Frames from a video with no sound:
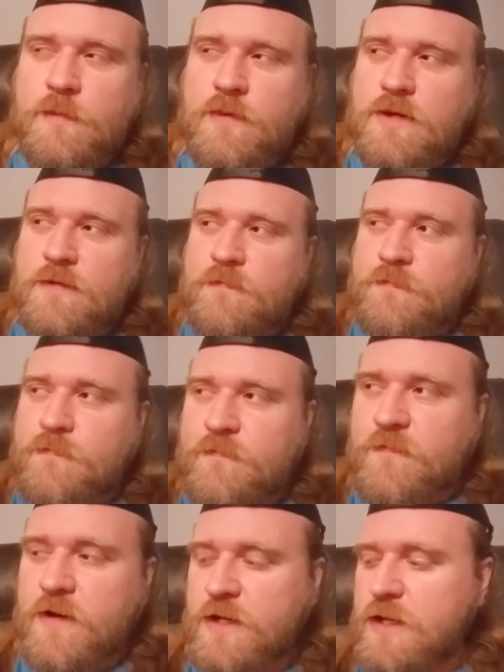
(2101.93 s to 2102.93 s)
but
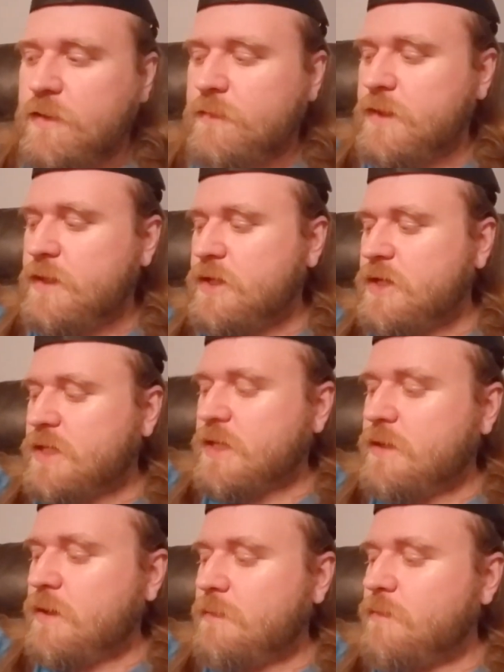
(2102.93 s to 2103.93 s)
French toast is just a
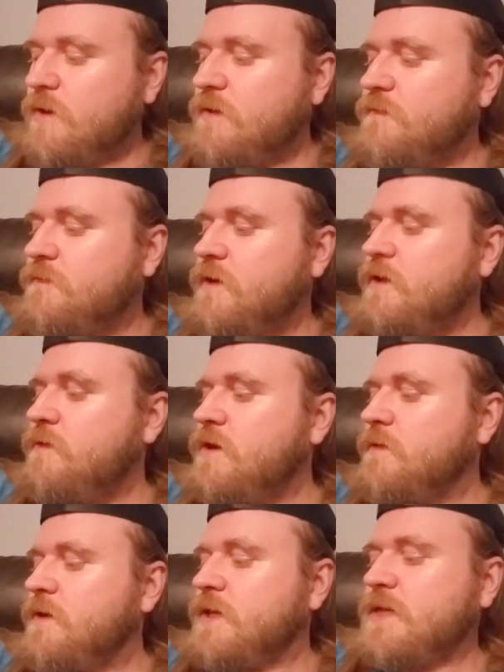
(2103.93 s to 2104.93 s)
cut above. What are you
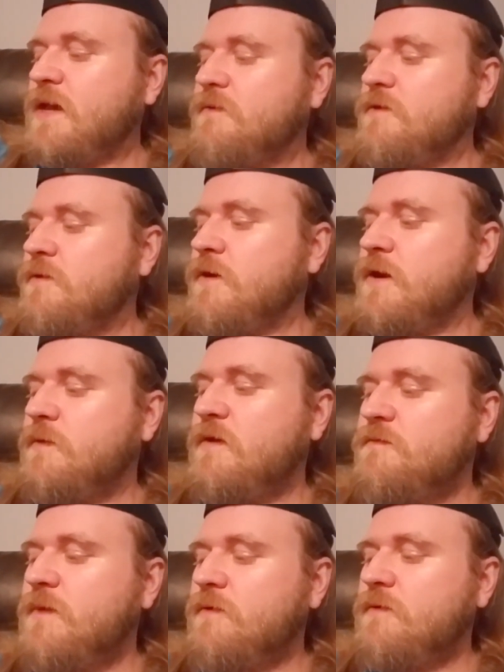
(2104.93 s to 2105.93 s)
doing, Salvador? Get away
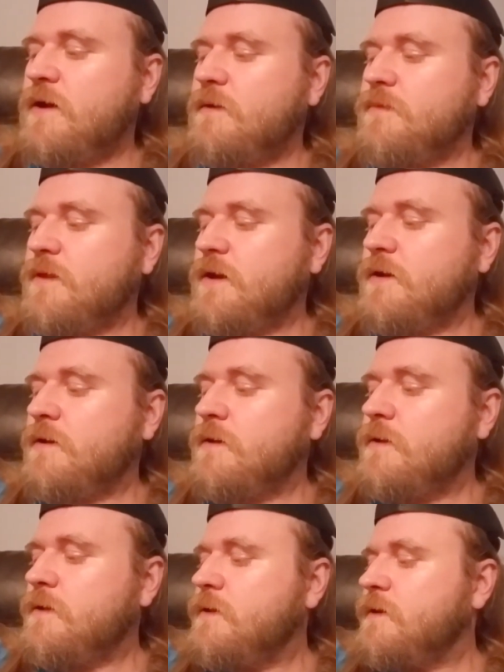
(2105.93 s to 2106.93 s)
from my record player.
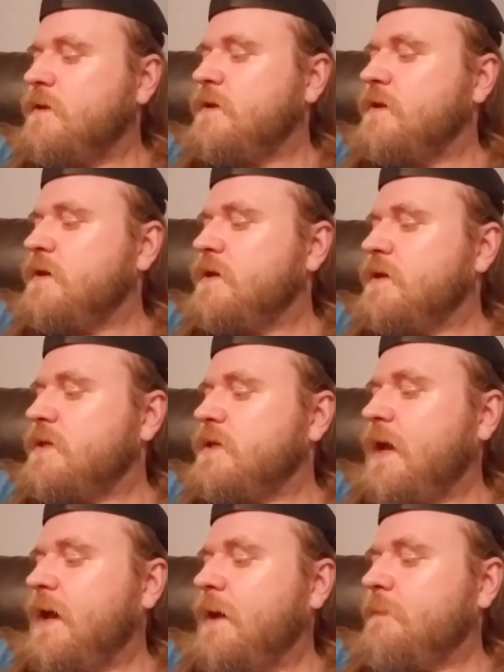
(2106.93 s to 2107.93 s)

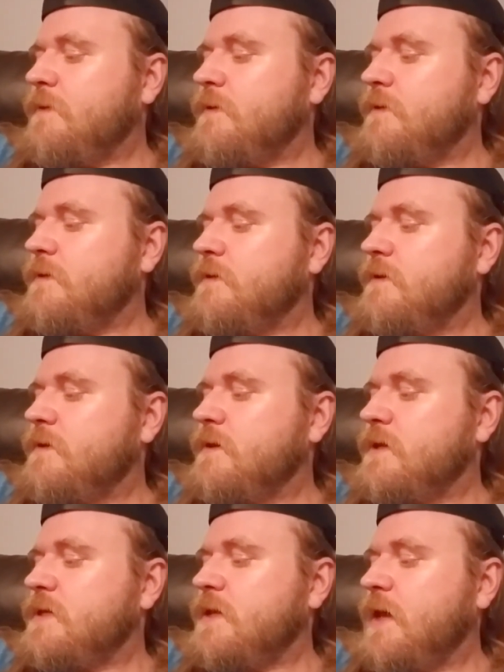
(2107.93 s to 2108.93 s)
Stop.
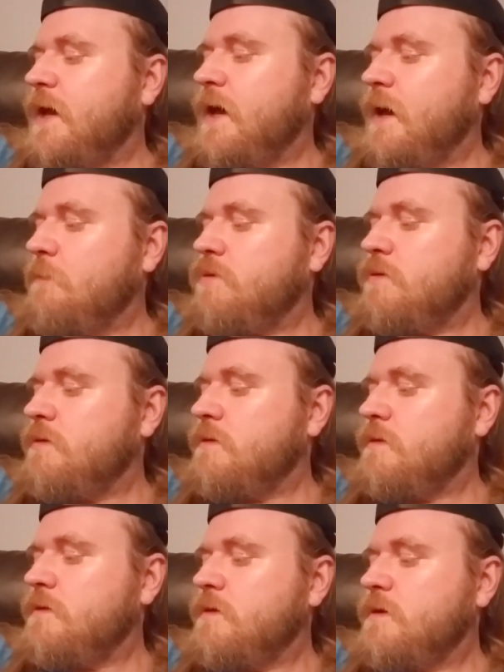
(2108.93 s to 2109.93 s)
Stop.
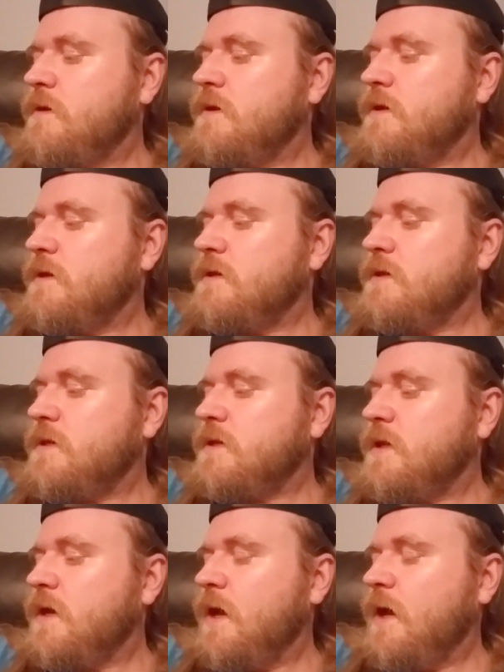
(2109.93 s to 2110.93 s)

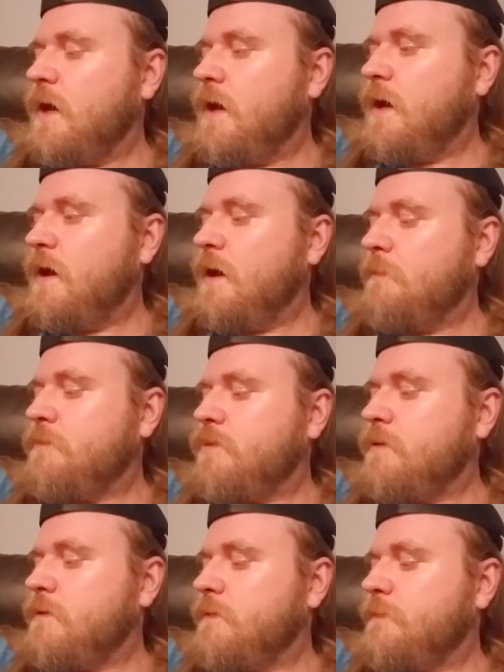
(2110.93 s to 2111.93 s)
Stop.
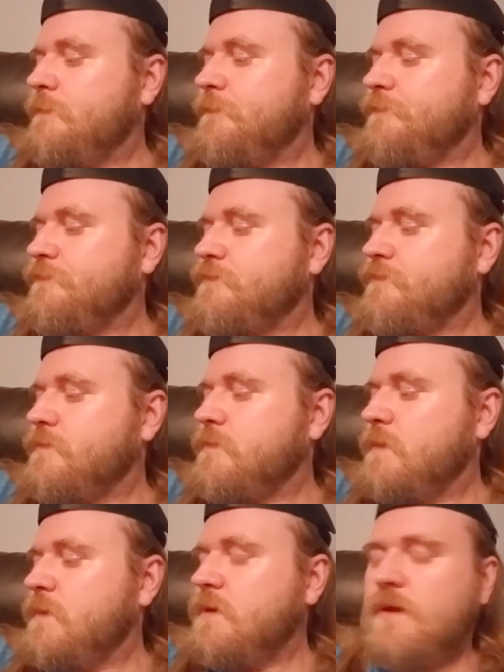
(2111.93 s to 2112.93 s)

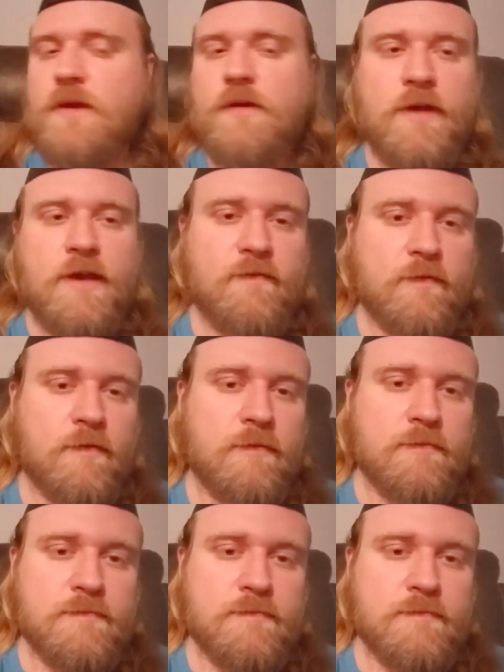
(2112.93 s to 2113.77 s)
You're evil.